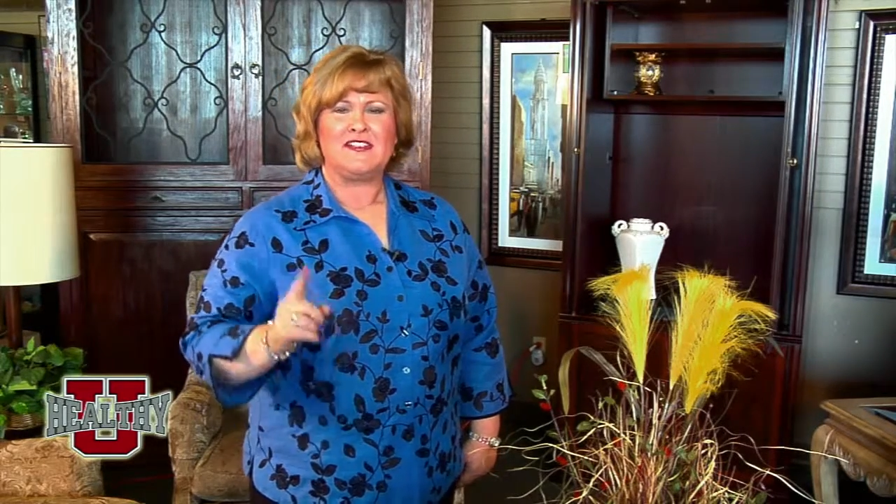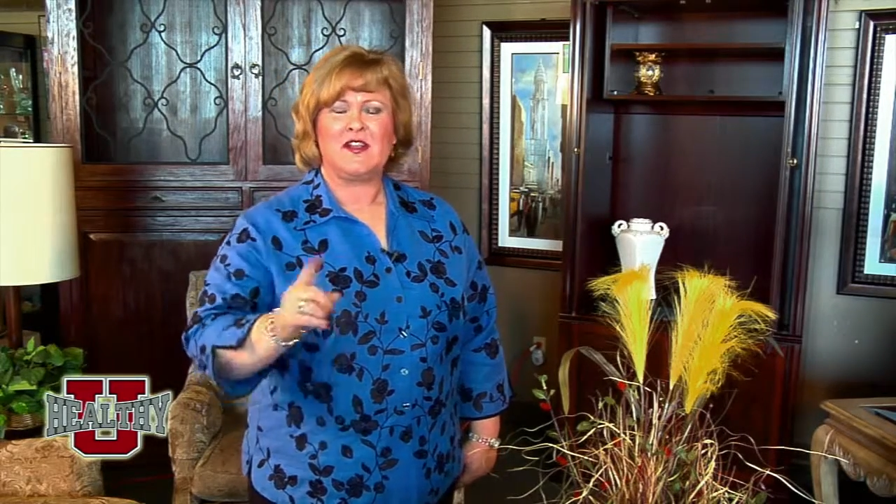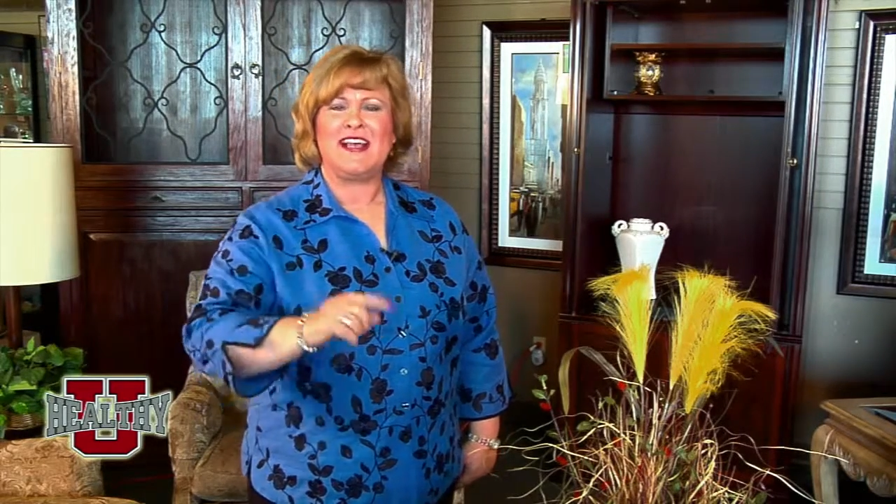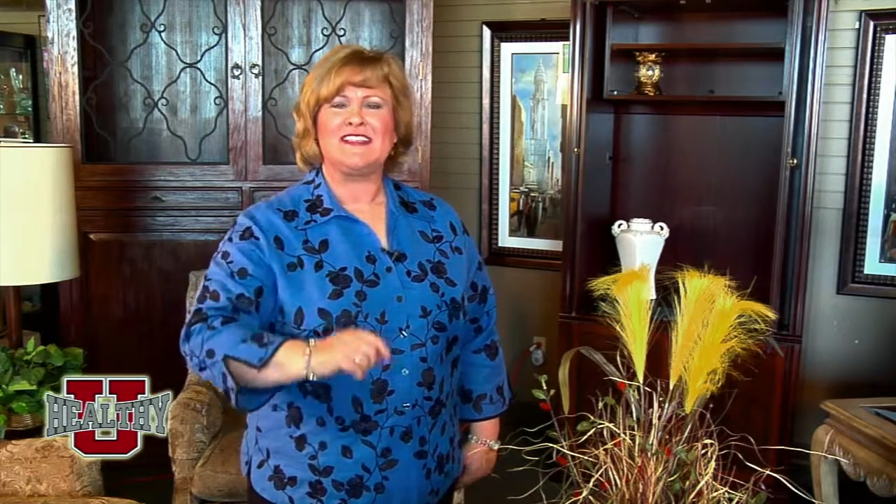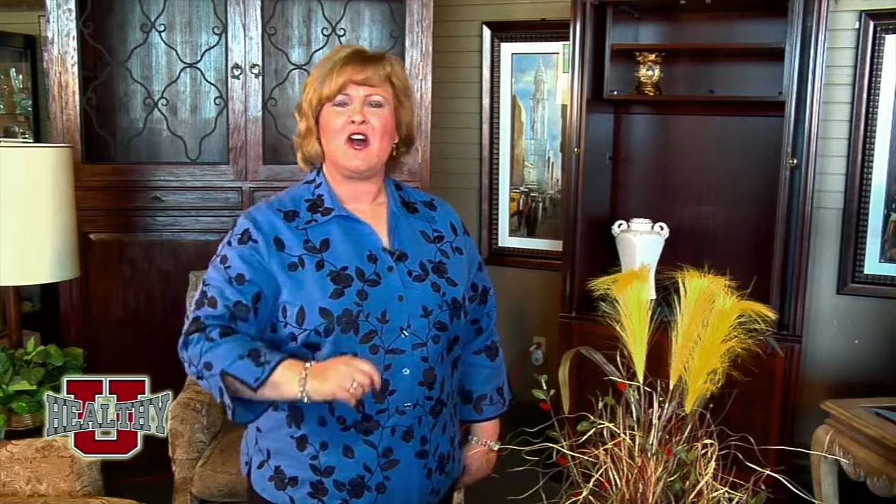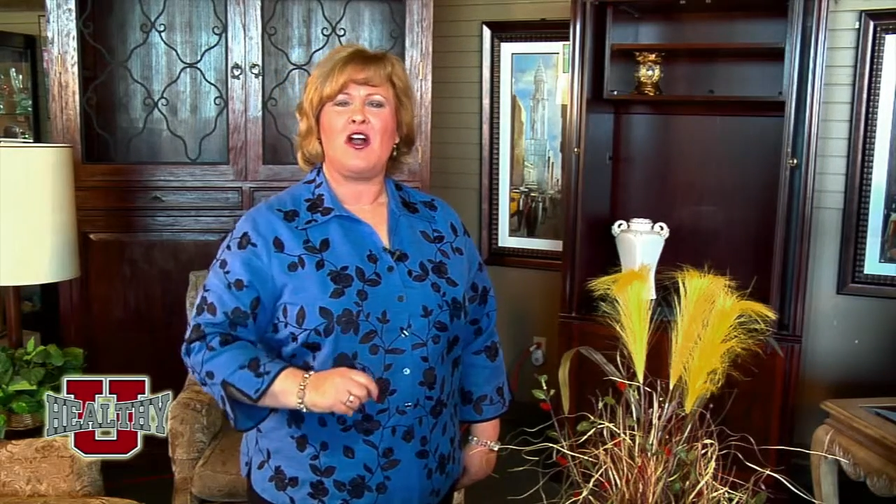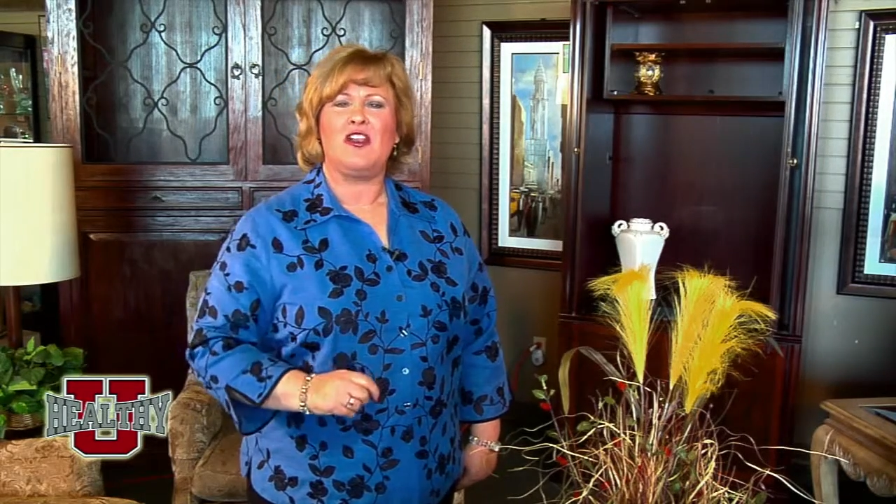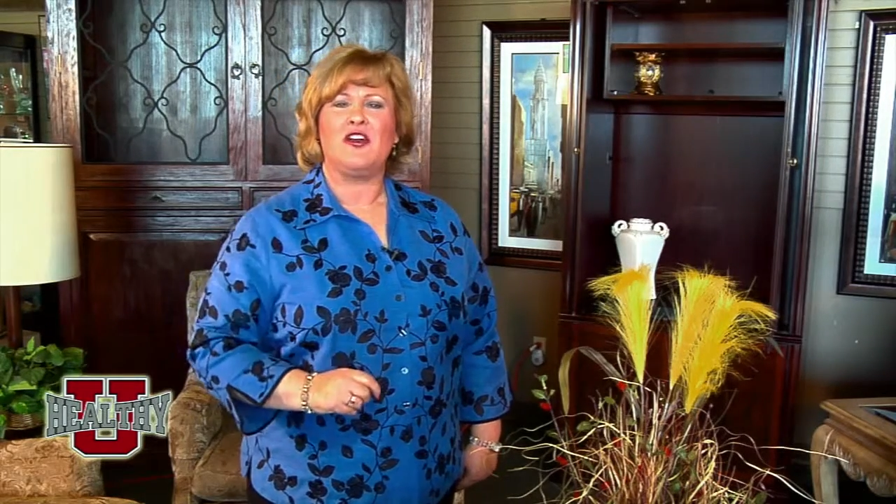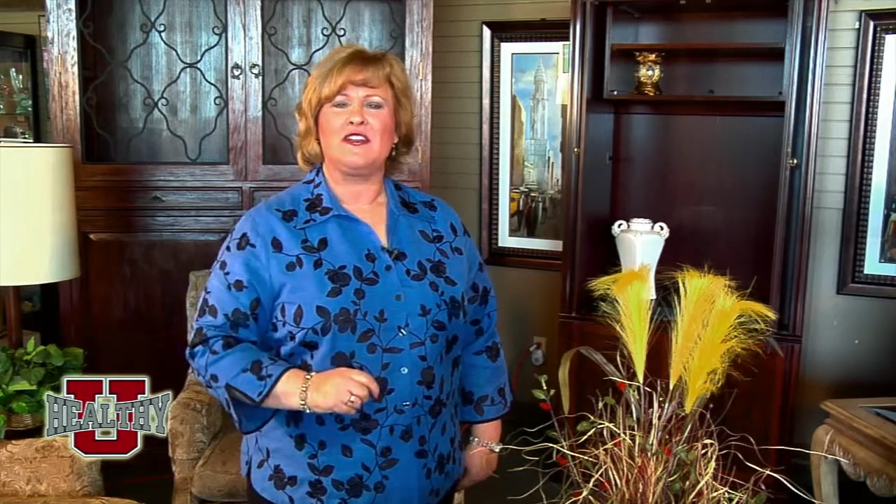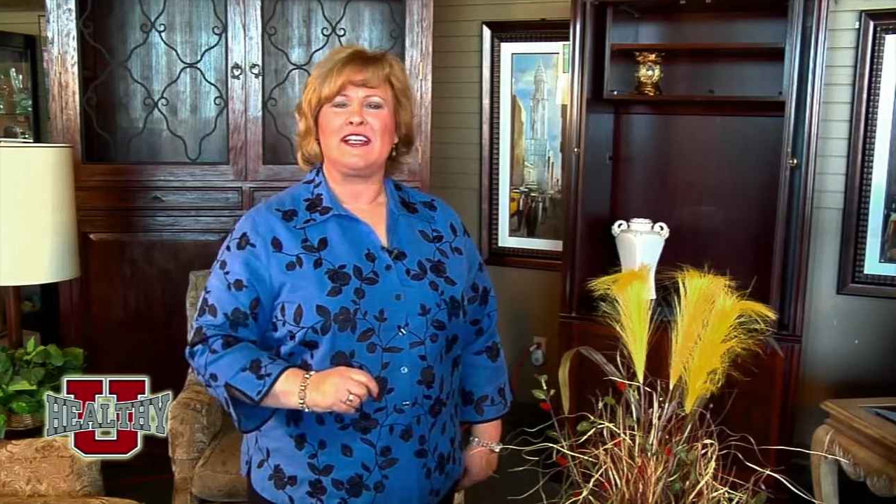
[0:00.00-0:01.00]
So let's
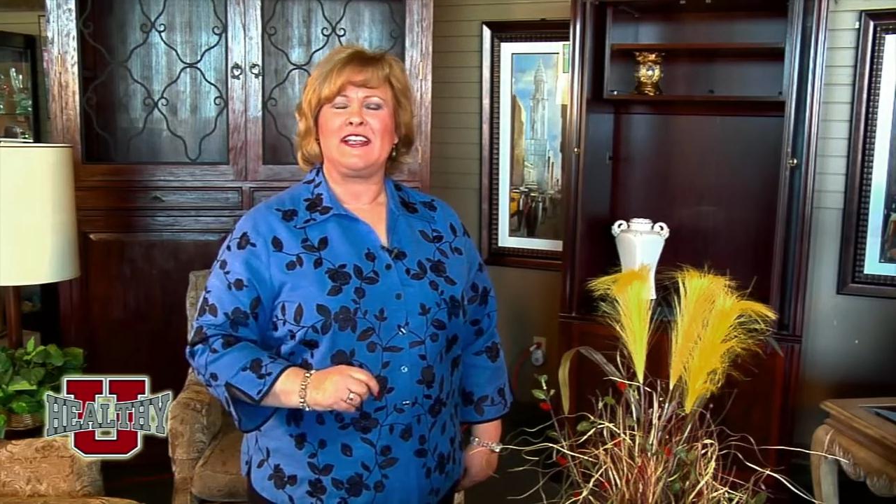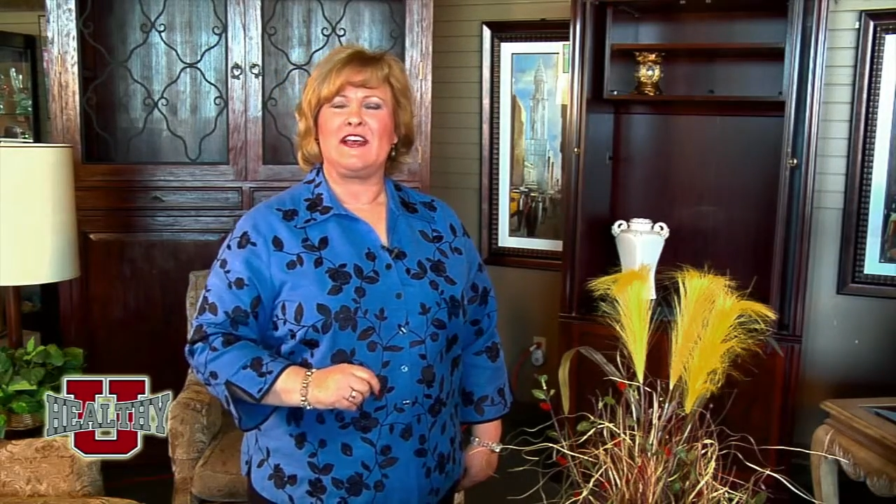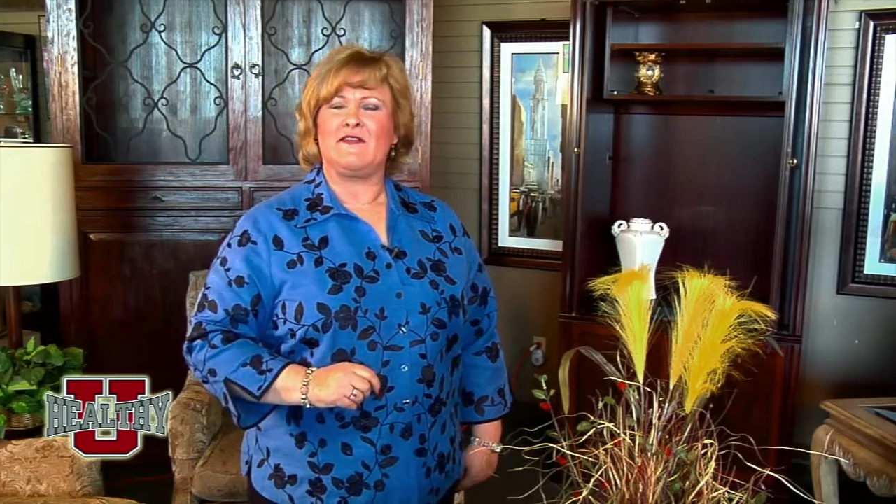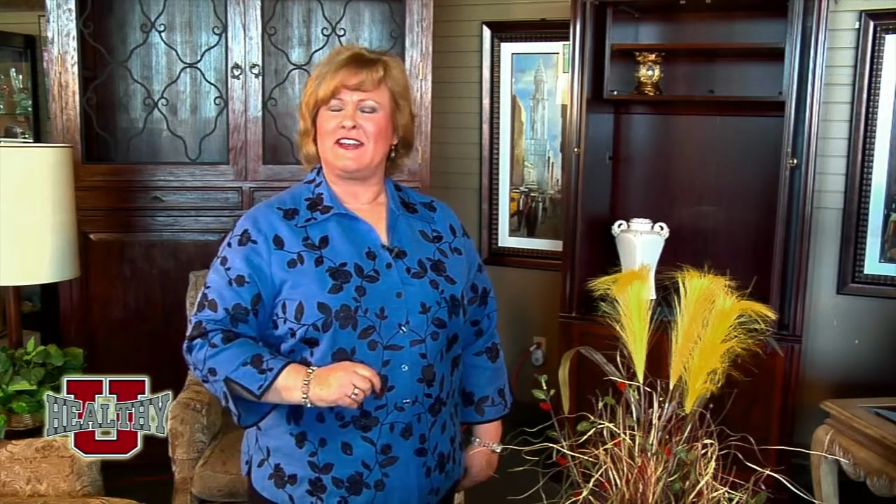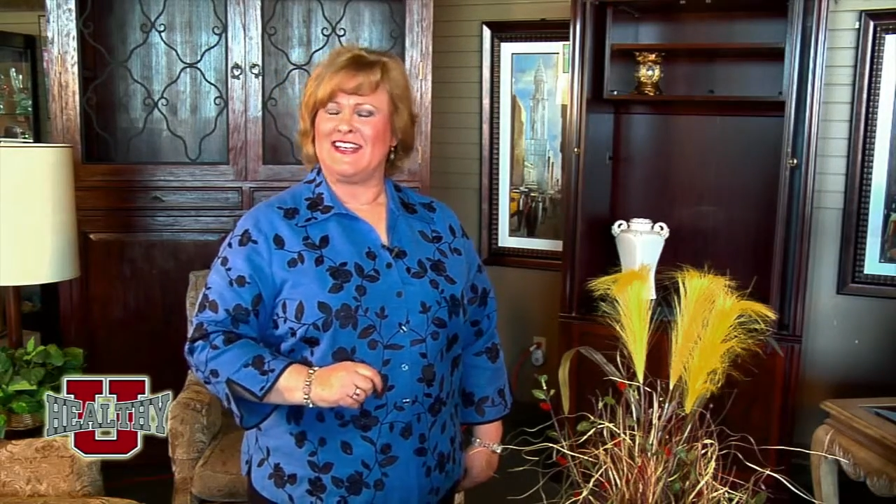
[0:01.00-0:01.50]
all learn to live